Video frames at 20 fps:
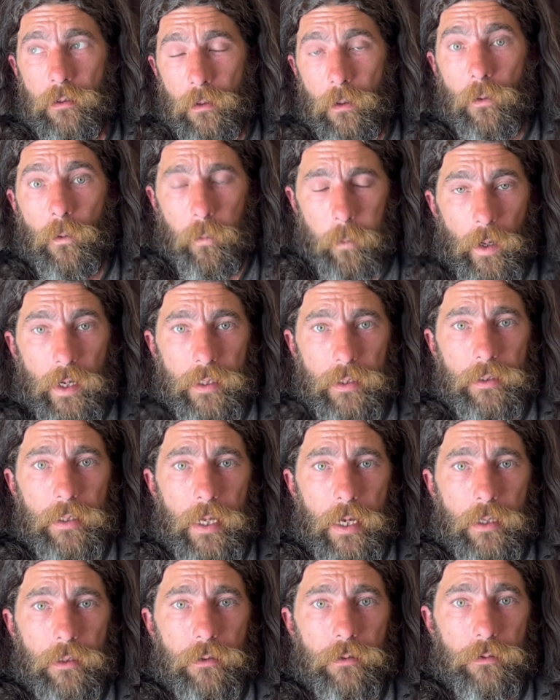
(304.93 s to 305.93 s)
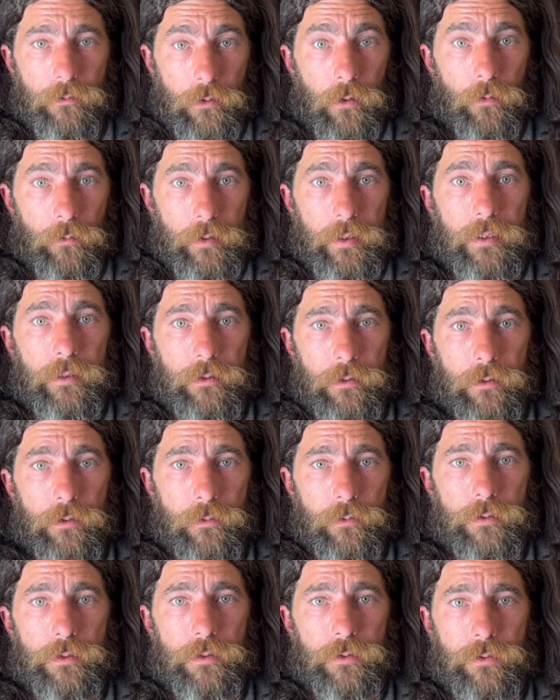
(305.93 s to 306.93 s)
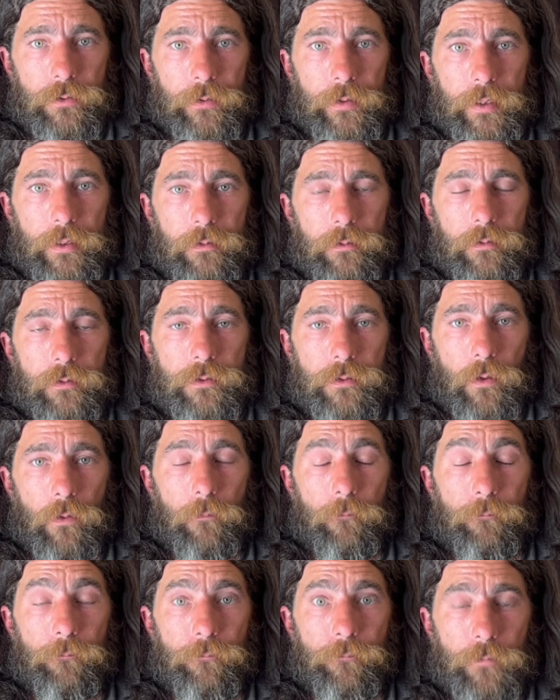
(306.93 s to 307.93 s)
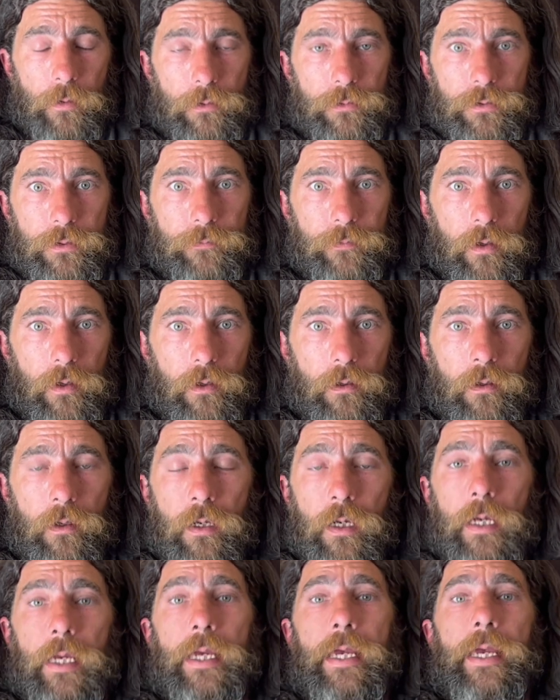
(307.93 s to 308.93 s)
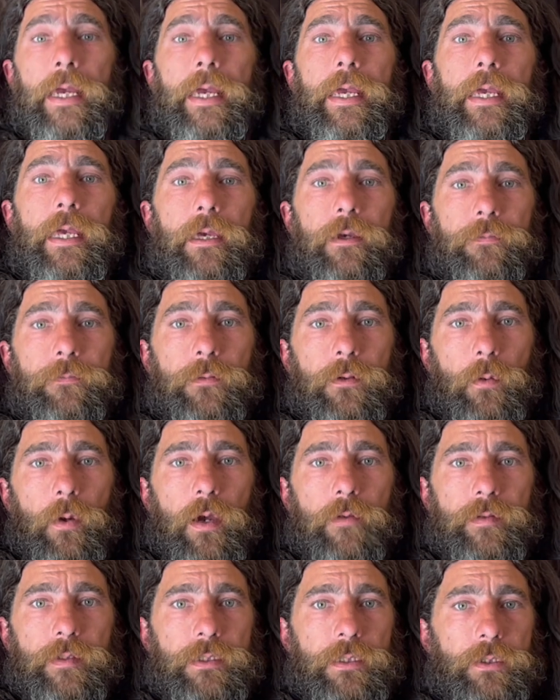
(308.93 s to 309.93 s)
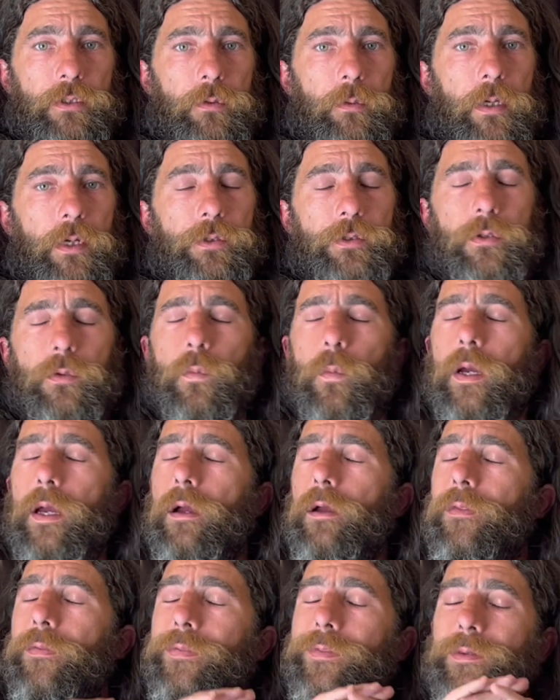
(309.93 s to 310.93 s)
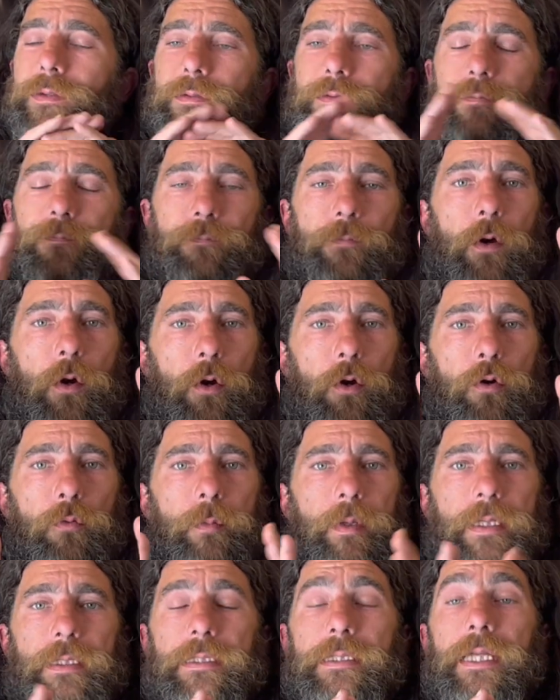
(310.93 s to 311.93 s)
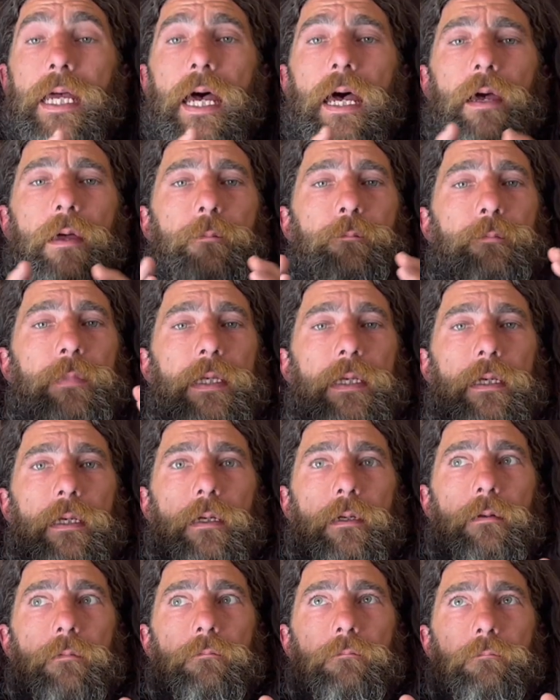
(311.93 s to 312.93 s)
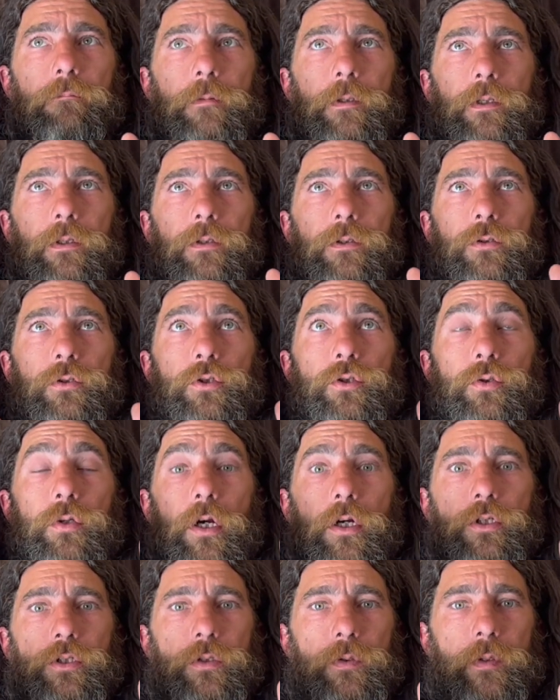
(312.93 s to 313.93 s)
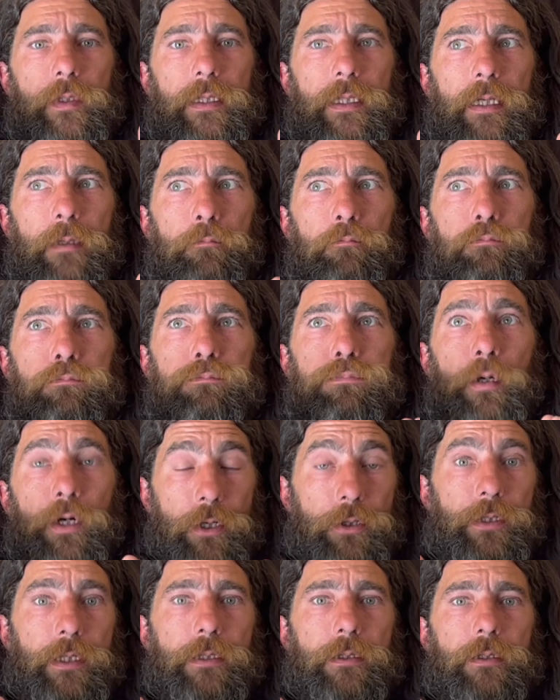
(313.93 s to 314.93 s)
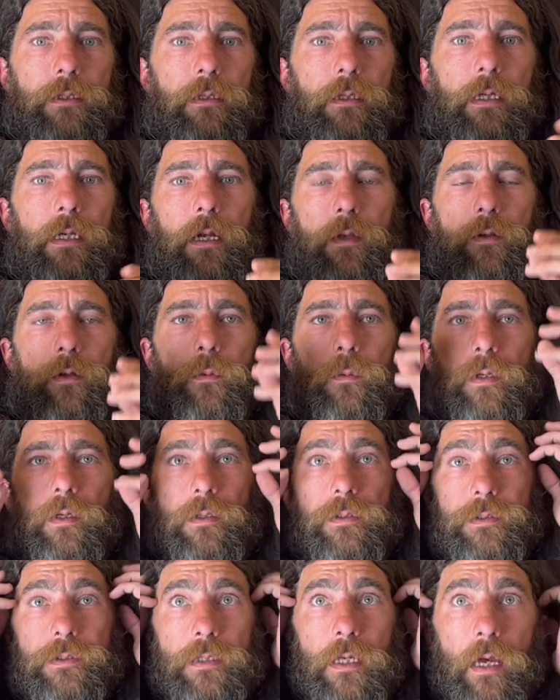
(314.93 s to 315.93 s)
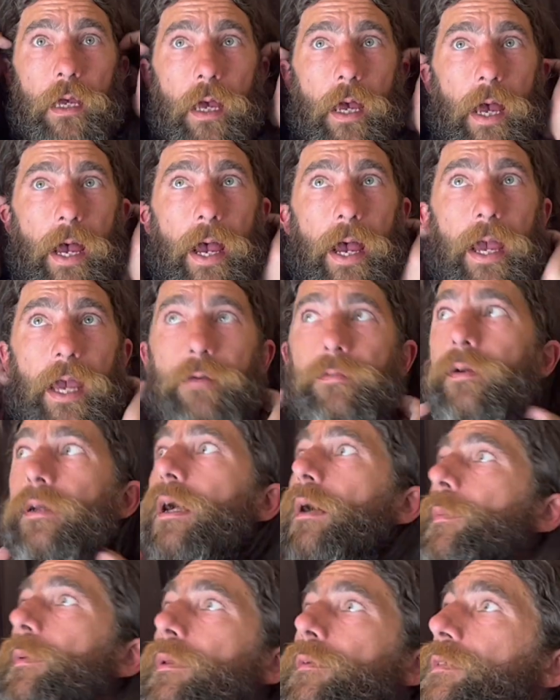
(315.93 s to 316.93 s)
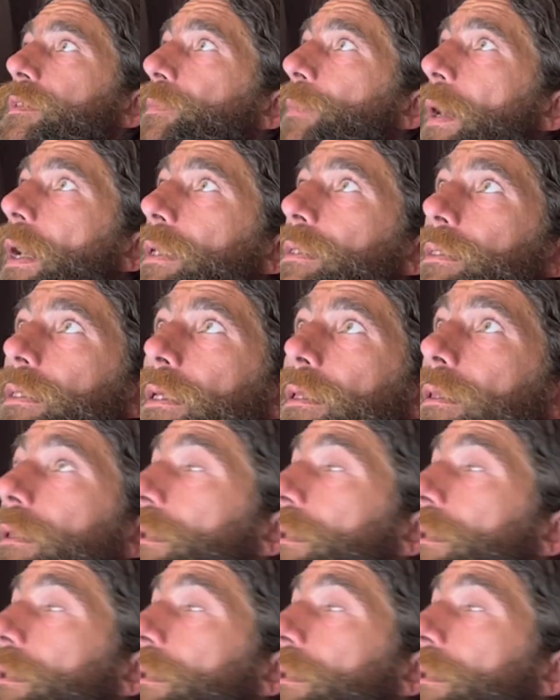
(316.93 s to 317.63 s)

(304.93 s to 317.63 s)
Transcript: quite a lot you don't need to use the screen. So first of all, if you have a situation where the foam is not being structurally burdened. In other words, I have a couple of spots in